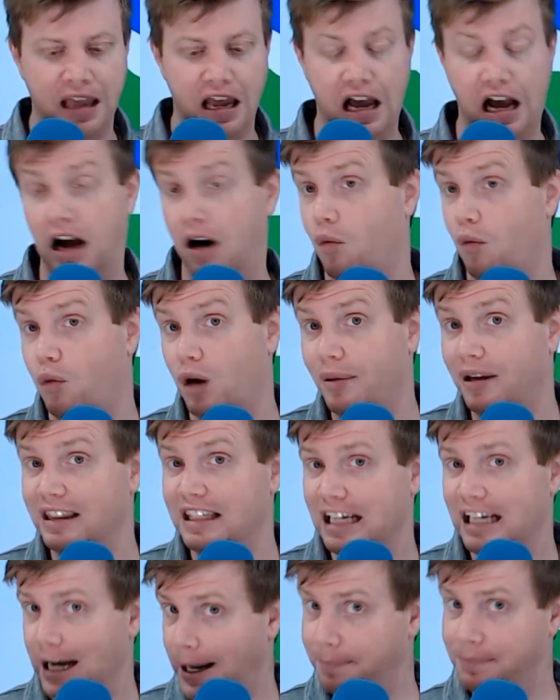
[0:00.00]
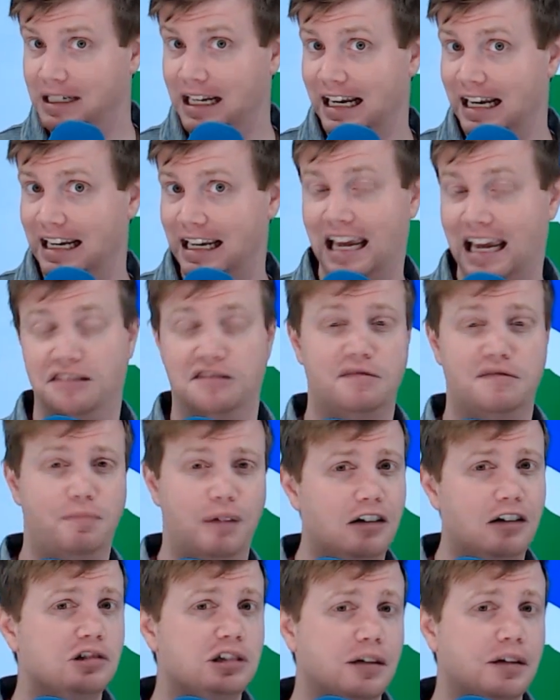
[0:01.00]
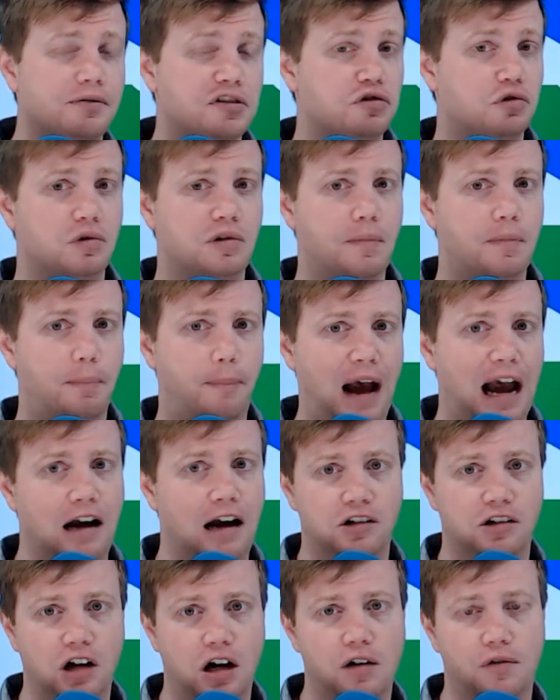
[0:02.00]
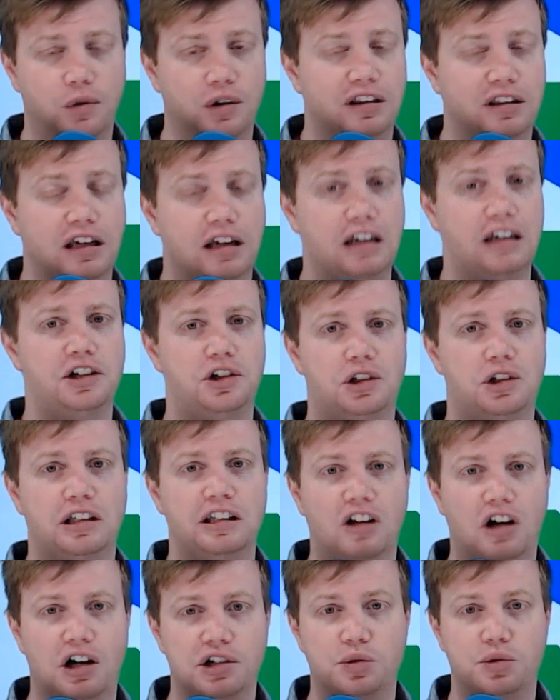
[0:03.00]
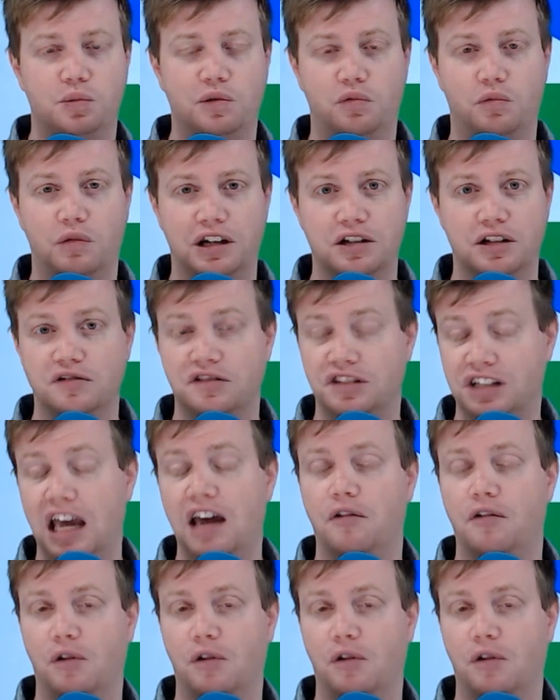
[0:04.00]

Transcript: Uh, what about the update cadence? Microsoft has sort of backed off what they initially launched with Windows 10.